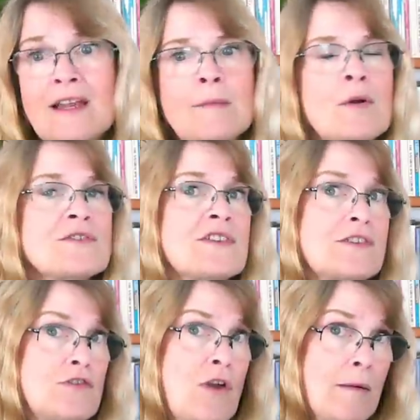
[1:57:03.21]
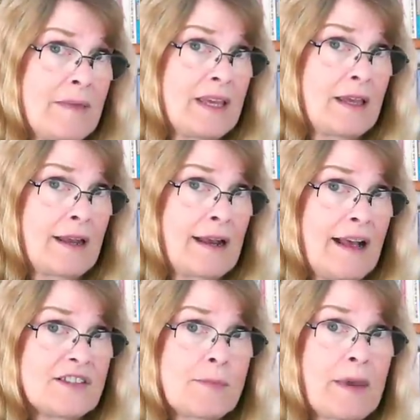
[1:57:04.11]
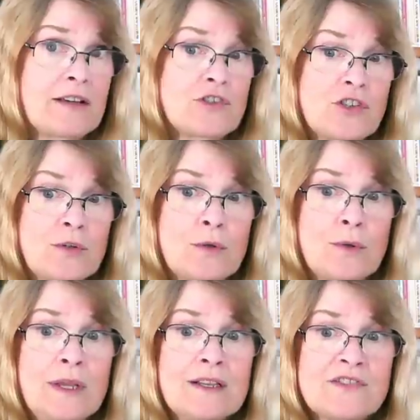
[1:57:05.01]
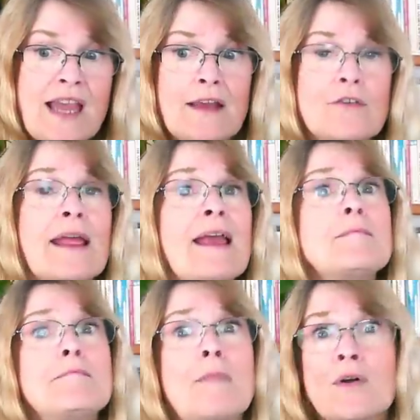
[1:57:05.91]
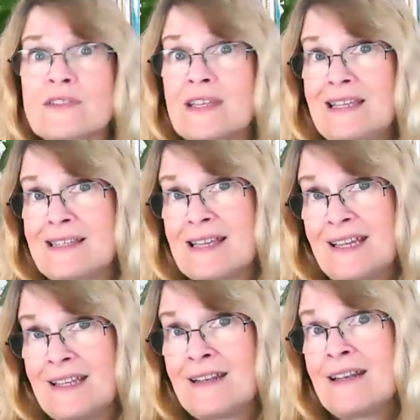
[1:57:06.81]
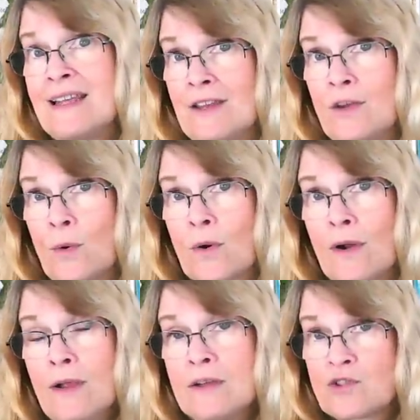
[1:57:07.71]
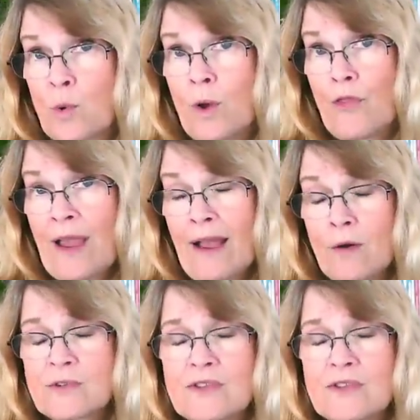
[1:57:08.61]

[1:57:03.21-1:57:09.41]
Mars is not making an aspect to Saturn, and Mars is hidden in your 12th house.